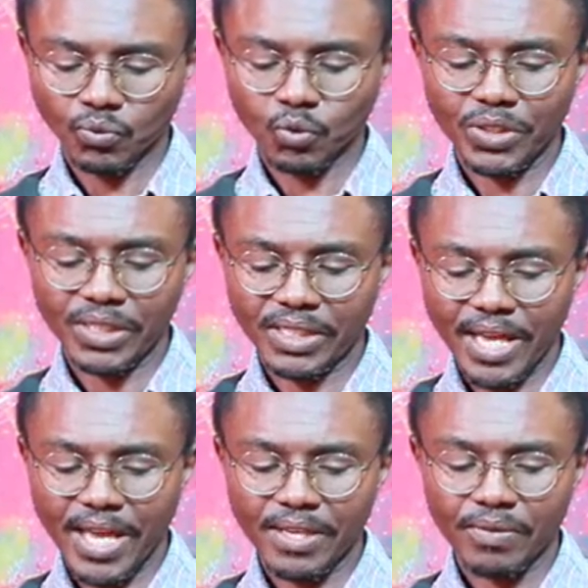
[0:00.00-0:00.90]

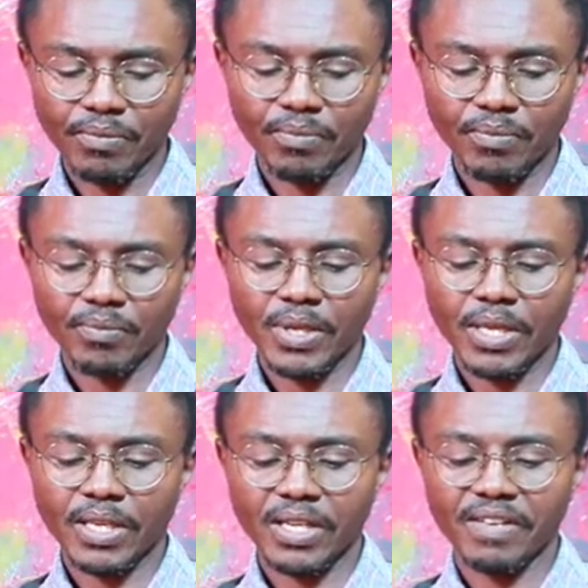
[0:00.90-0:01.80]

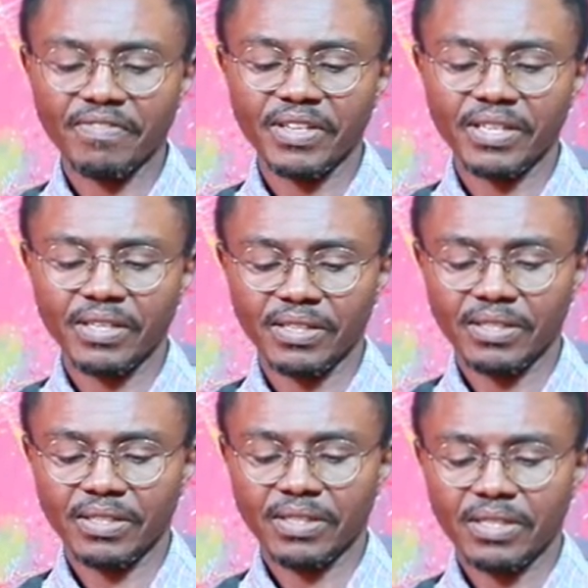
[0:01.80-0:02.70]
29:11.
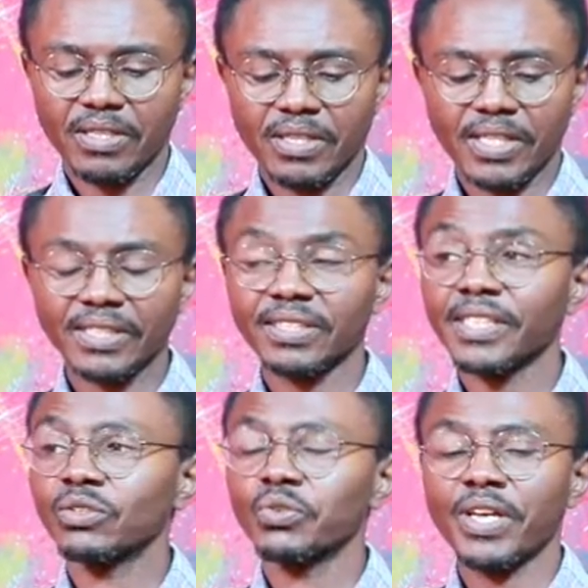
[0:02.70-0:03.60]
Let's
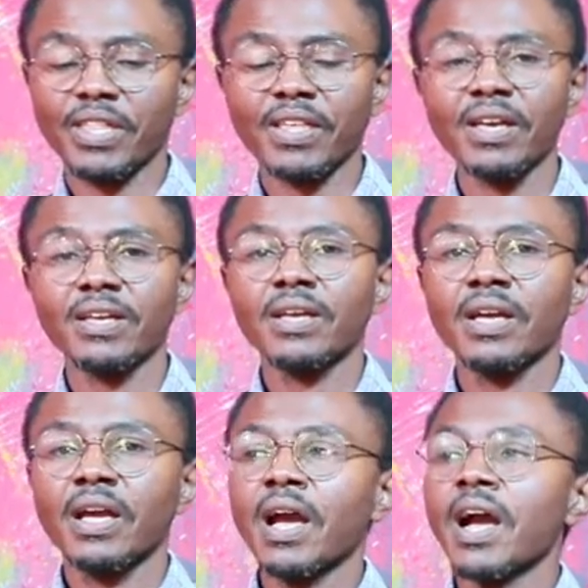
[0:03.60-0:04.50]
say it together,
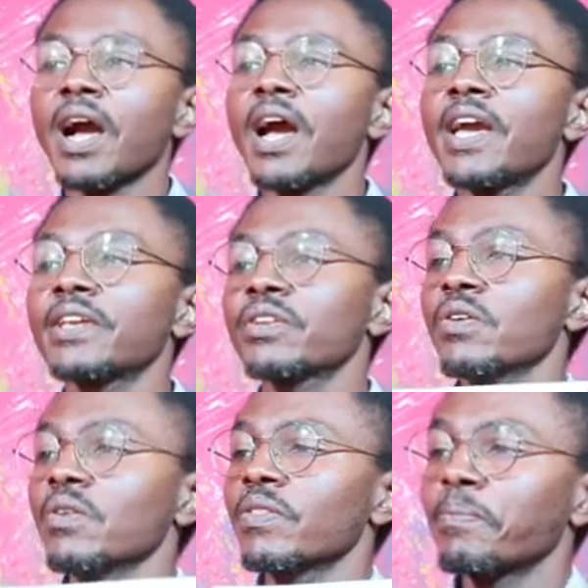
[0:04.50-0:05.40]
"I
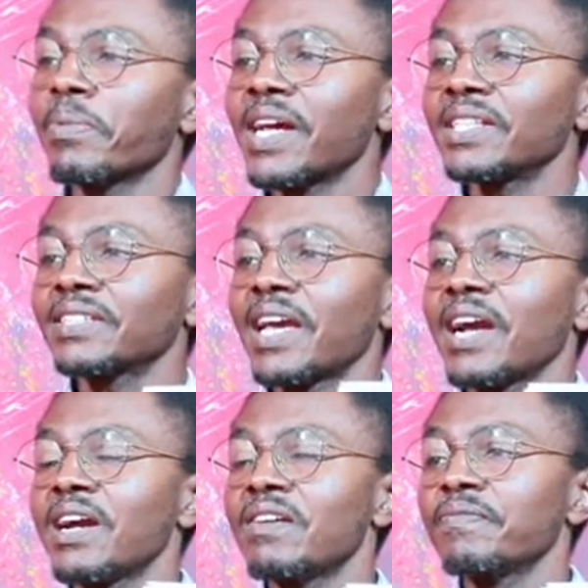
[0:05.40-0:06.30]
know the plans I
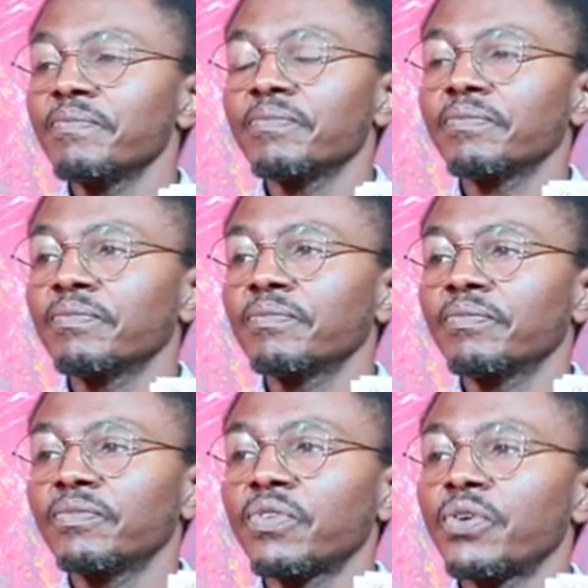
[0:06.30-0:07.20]
have
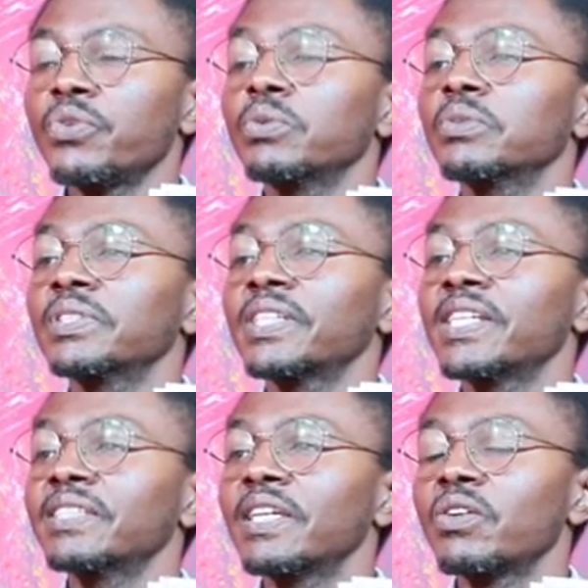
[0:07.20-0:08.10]
for you,
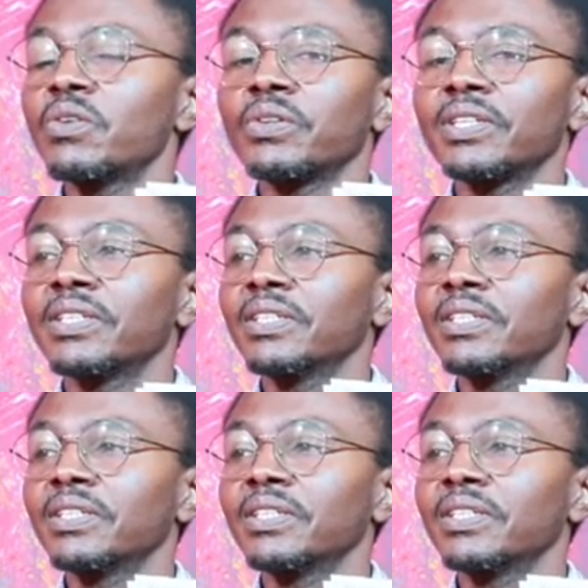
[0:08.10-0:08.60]
says the Lord."